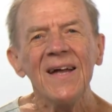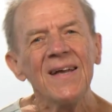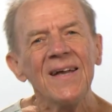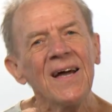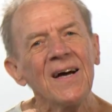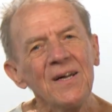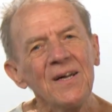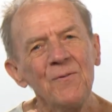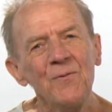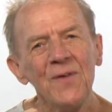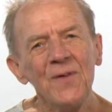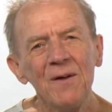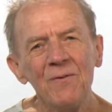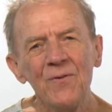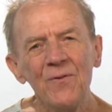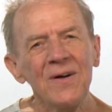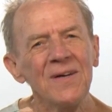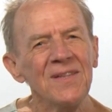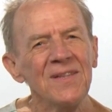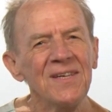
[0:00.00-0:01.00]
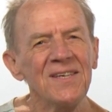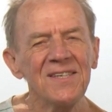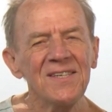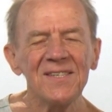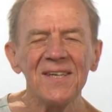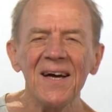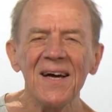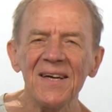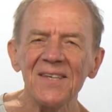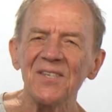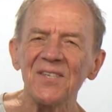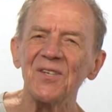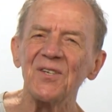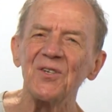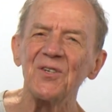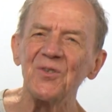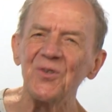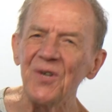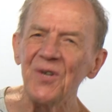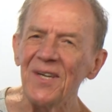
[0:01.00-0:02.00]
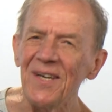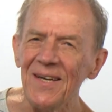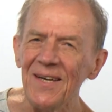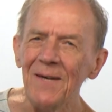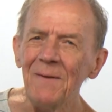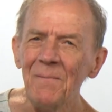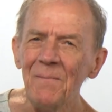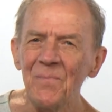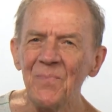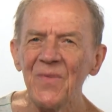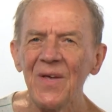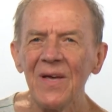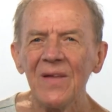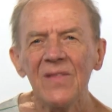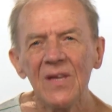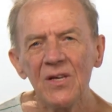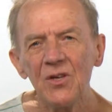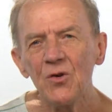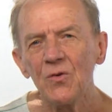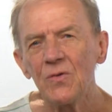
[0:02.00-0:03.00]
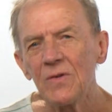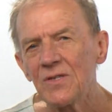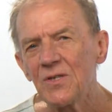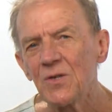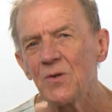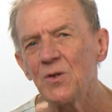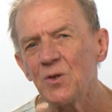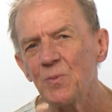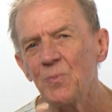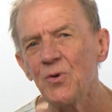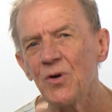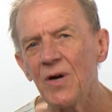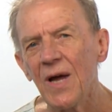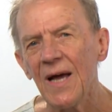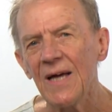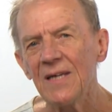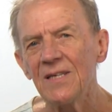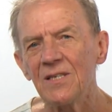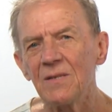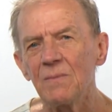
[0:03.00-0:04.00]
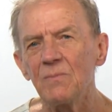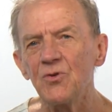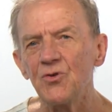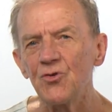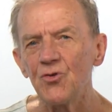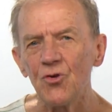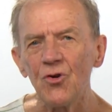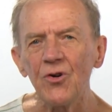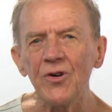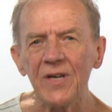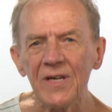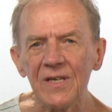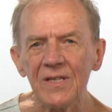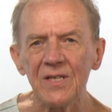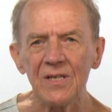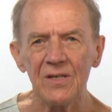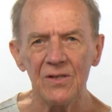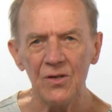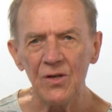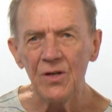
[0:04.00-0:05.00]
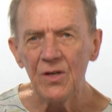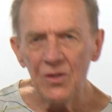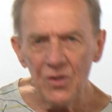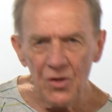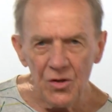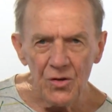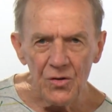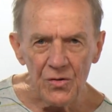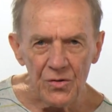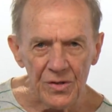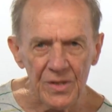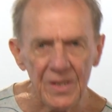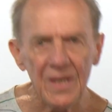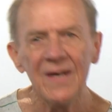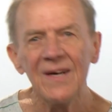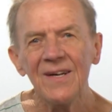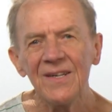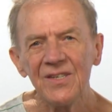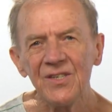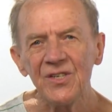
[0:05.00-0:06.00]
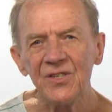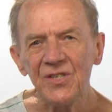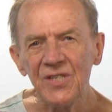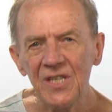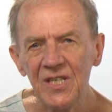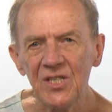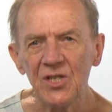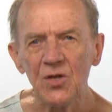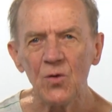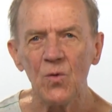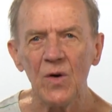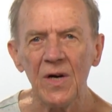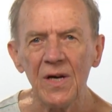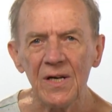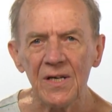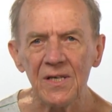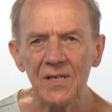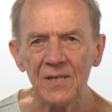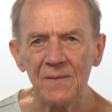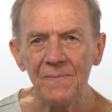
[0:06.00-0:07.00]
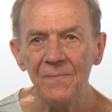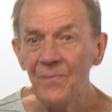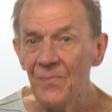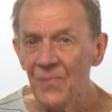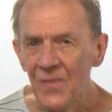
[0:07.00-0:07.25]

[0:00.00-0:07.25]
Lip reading: Now, if they find these tasks tricky, then your resource book has some drawings you can use to teach awareness.